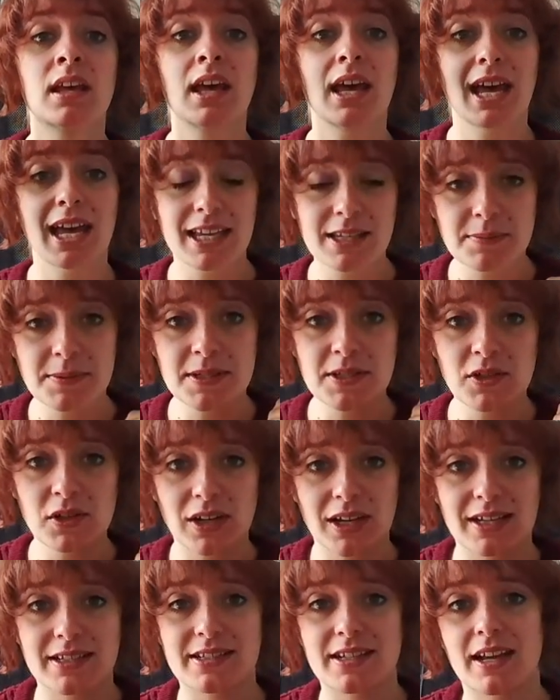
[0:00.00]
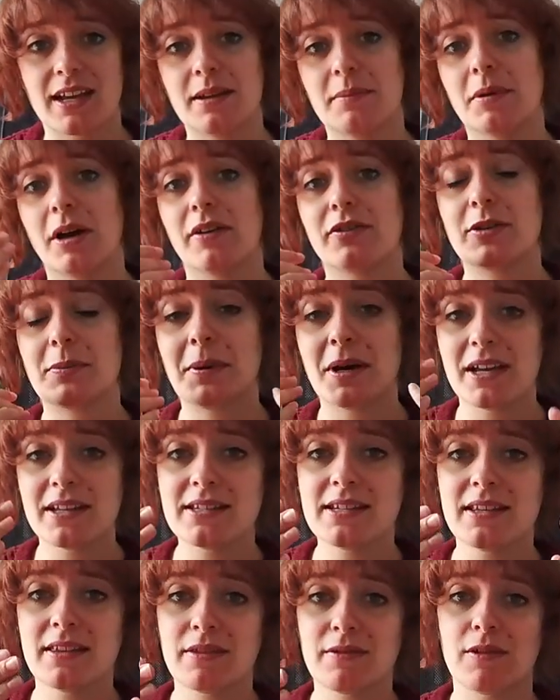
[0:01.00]
As we saw last time, after
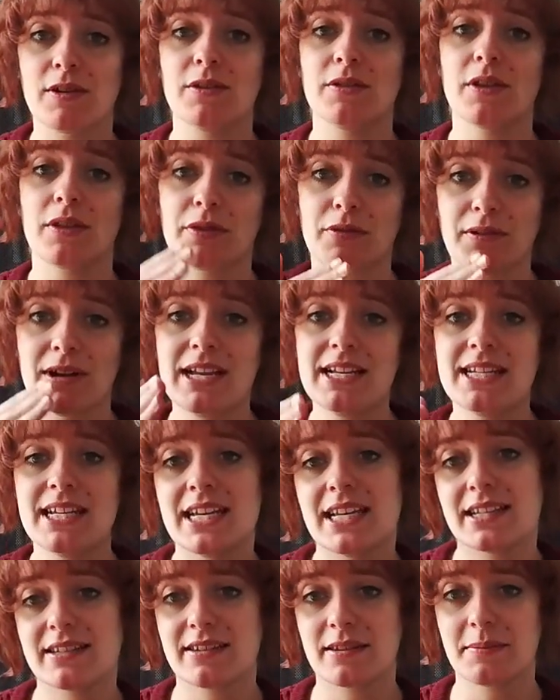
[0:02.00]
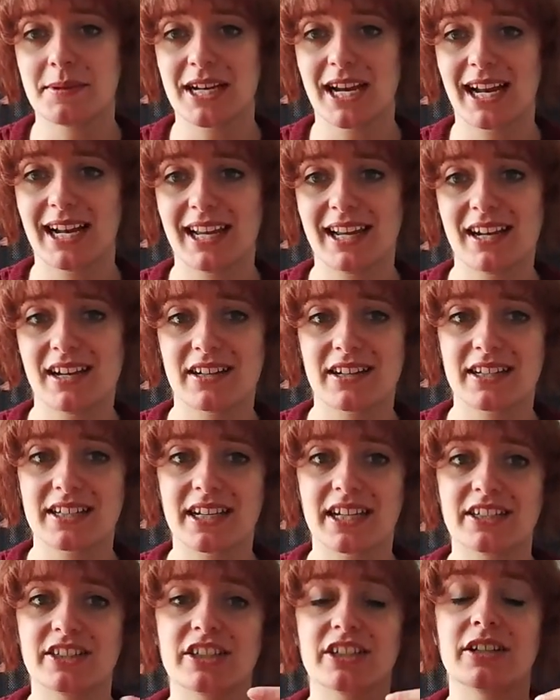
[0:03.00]
passing through the three tiers of the Medallion
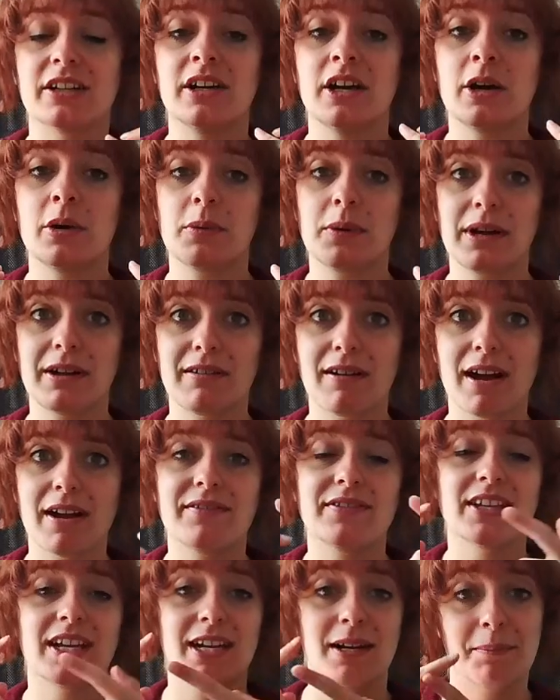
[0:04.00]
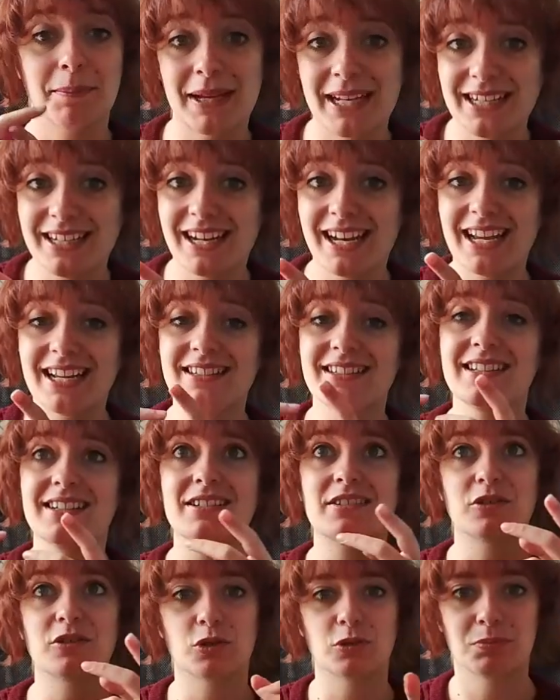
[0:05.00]
architecture, we arrived at an opinionated
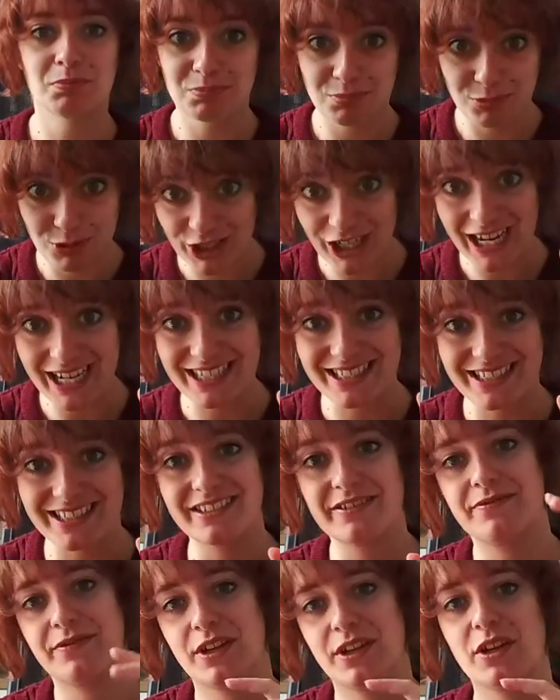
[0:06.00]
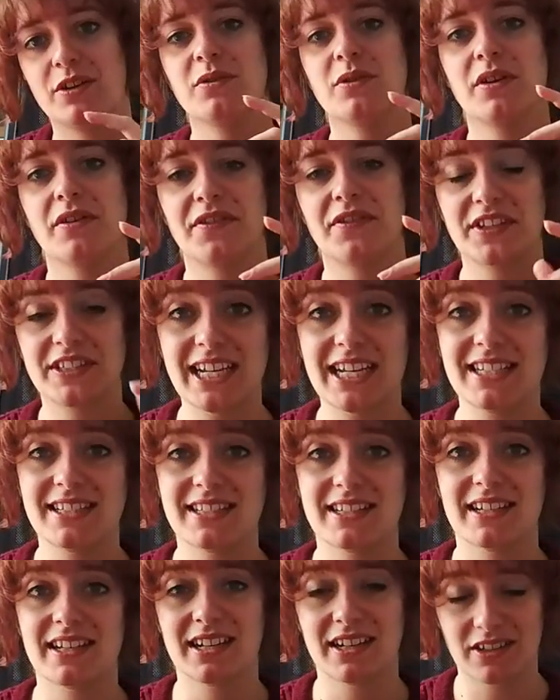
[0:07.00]
or projected view of the
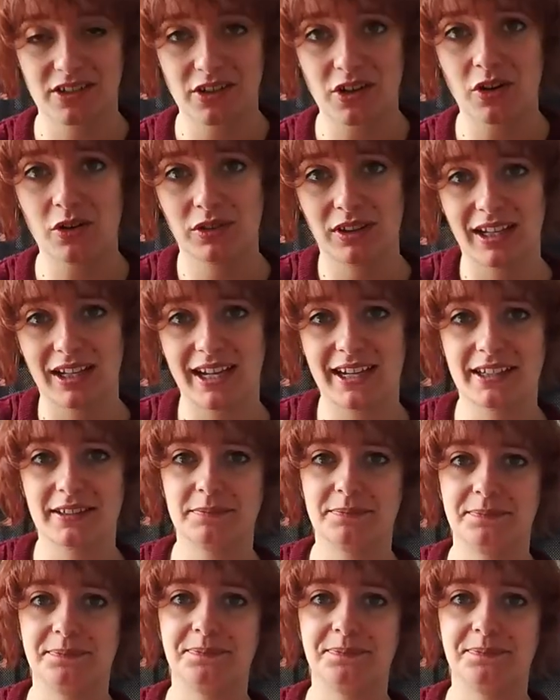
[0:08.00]
data in our gold layer.